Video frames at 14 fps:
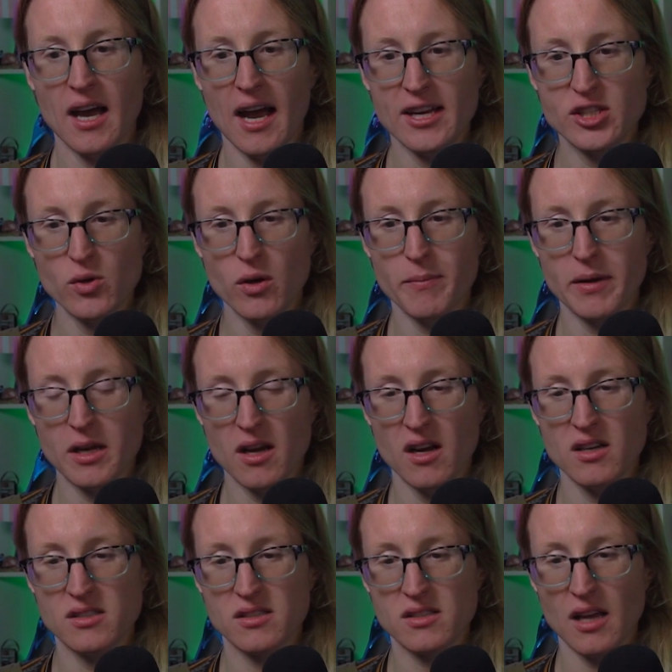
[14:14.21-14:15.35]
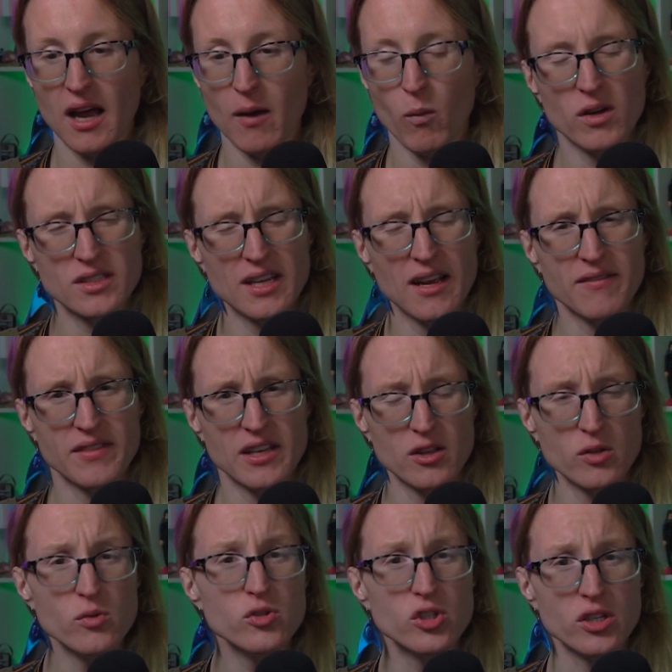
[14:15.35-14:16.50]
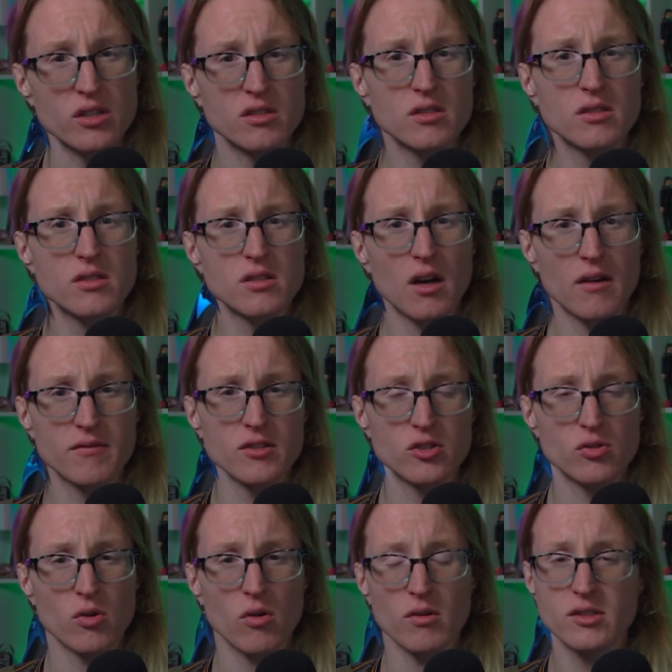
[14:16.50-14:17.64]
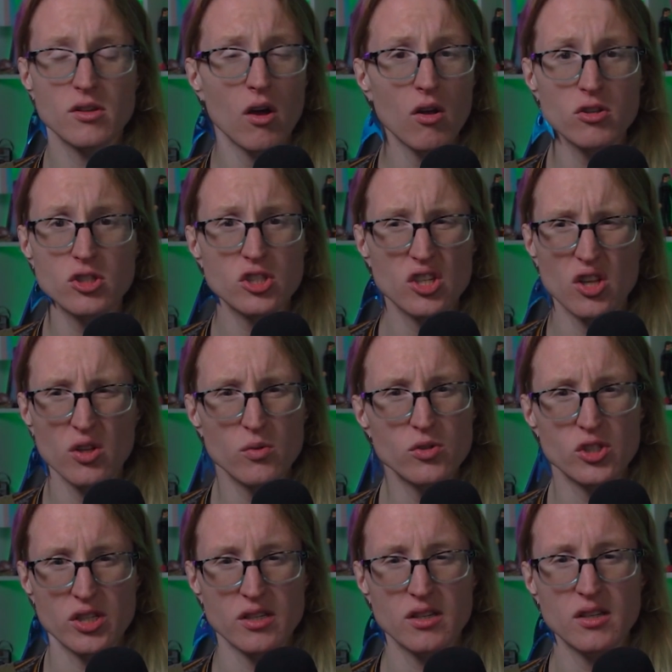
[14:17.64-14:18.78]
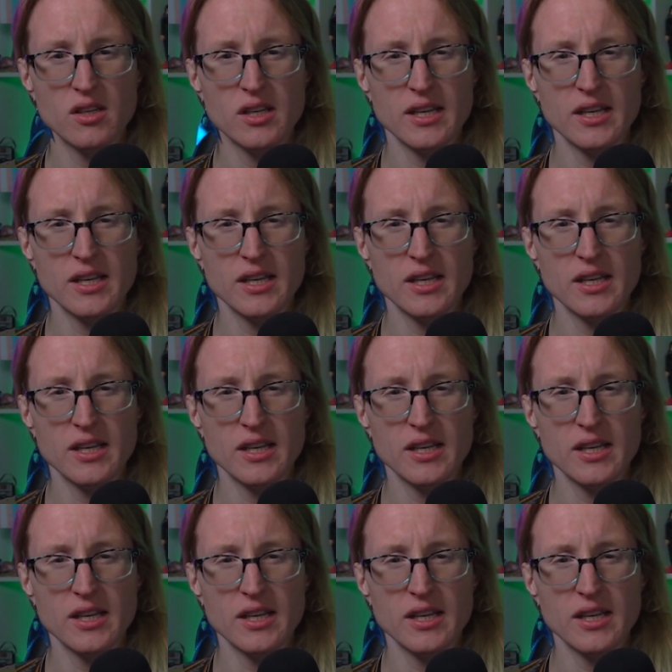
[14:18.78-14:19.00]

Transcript: I do it because I want to have the illusion of control. It's all just an illusion.